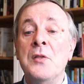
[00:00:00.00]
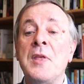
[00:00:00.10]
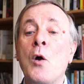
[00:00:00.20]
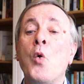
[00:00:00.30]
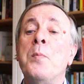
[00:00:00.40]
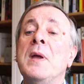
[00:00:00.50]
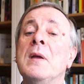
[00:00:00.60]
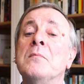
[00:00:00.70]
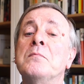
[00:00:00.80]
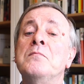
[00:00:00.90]
There would
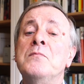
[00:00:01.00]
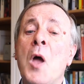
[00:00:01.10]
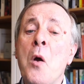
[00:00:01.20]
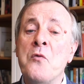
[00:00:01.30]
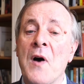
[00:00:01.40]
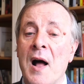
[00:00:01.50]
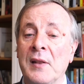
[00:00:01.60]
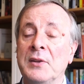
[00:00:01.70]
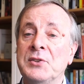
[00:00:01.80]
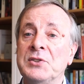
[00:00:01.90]
be no
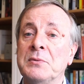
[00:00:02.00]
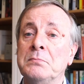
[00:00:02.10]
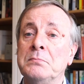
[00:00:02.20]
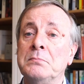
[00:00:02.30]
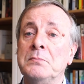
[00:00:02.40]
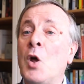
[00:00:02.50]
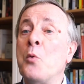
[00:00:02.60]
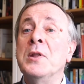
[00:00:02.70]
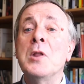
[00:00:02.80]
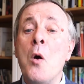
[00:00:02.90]
violence, there
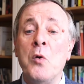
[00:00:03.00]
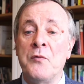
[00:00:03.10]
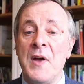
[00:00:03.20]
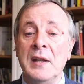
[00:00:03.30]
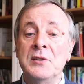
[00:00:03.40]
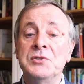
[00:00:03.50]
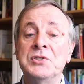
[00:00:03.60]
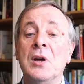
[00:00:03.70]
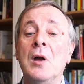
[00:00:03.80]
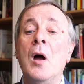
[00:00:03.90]
would be no
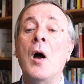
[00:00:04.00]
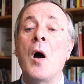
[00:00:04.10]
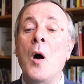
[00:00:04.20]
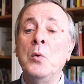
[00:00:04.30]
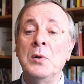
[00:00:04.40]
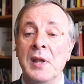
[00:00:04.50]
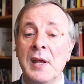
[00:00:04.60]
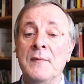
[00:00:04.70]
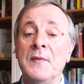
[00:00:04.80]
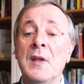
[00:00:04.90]
revenge,
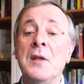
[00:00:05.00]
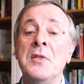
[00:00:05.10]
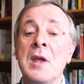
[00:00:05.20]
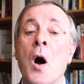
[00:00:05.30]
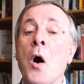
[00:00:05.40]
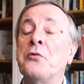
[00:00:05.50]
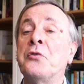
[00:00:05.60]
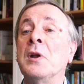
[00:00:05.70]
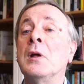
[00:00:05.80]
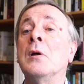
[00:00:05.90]
only the
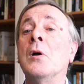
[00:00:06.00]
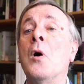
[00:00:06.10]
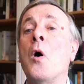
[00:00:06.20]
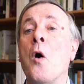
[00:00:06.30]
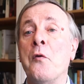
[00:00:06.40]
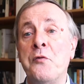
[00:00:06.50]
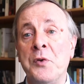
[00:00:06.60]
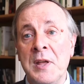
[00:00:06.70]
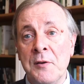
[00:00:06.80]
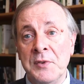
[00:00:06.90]
offering of
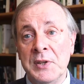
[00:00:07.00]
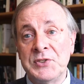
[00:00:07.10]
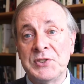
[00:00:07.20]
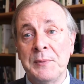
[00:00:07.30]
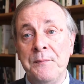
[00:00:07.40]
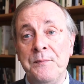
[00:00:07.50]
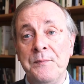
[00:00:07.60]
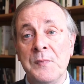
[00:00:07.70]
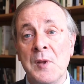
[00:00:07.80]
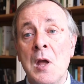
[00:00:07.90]
forgiveness.
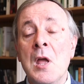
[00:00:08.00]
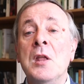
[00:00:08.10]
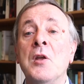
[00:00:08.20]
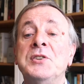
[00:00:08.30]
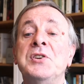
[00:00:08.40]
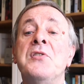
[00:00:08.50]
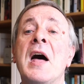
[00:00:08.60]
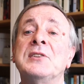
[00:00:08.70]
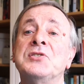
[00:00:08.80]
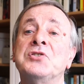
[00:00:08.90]
Now, I see,
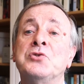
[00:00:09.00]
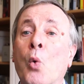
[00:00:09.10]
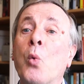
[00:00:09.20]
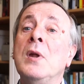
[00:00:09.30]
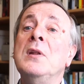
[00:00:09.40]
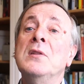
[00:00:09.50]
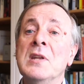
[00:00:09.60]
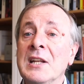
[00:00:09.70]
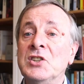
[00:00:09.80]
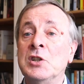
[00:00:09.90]
that story
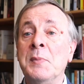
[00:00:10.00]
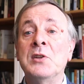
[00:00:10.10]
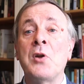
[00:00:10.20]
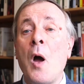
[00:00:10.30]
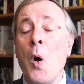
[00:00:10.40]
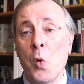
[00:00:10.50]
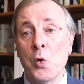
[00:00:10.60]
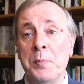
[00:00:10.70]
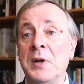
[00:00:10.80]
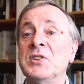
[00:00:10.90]
needs to be
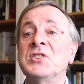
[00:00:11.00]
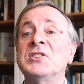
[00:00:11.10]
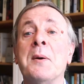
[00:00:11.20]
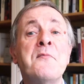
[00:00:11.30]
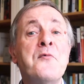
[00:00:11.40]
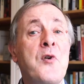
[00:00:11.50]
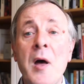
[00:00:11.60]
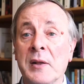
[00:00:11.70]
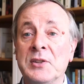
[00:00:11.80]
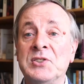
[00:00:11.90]
told because it
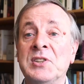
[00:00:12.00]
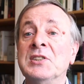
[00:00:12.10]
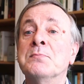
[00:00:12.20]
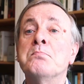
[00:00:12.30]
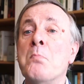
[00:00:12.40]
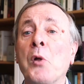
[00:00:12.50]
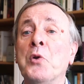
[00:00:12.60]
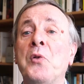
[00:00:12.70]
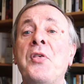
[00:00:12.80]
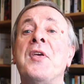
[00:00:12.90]
subverts this
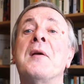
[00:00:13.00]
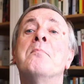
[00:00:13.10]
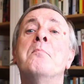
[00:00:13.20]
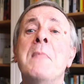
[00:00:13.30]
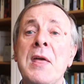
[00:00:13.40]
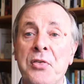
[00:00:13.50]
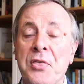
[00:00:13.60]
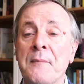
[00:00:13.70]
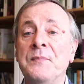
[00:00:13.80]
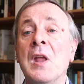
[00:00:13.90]
monolithic myth